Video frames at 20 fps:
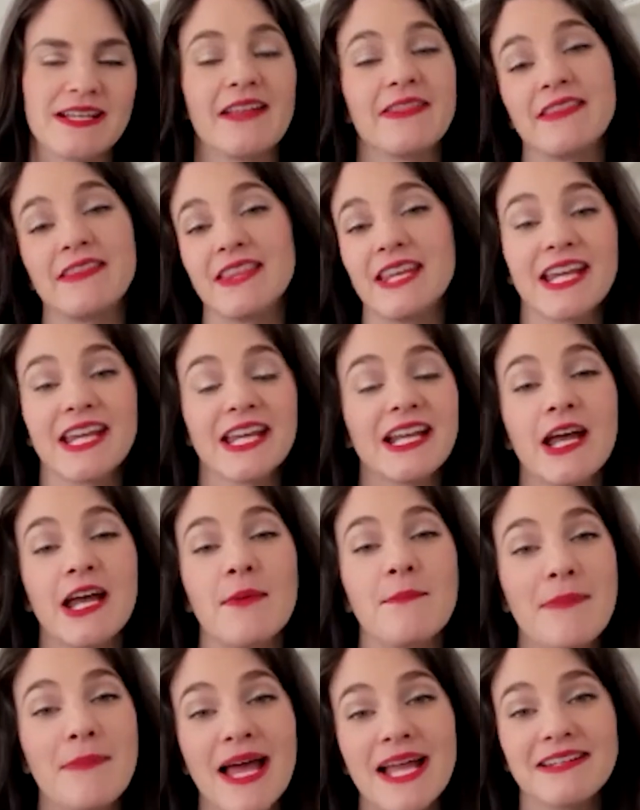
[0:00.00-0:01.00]
and that they can
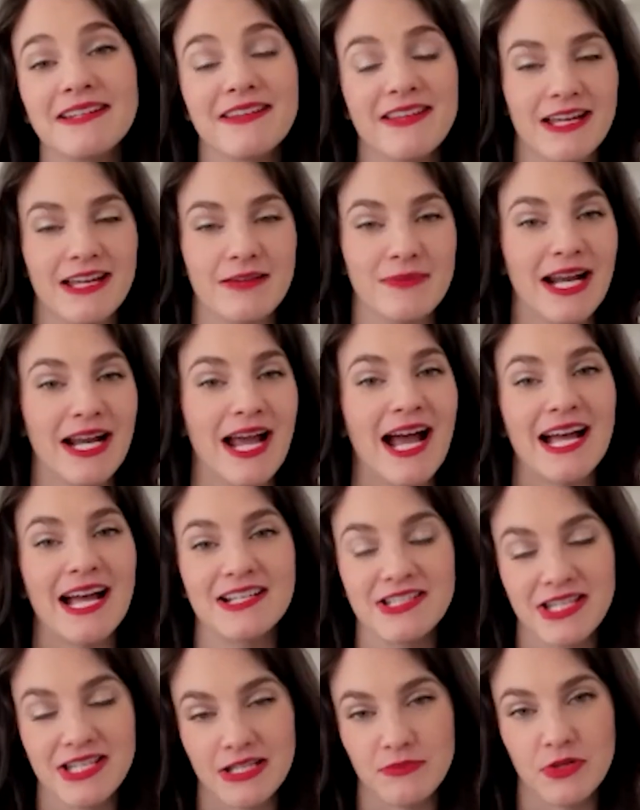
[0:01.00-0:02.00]
amend them and
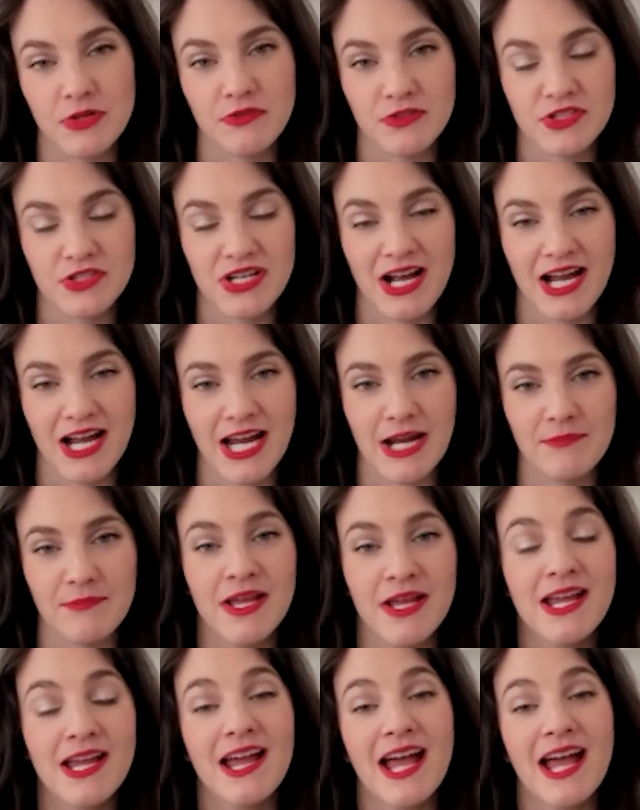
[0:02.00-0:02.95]
add to them over time.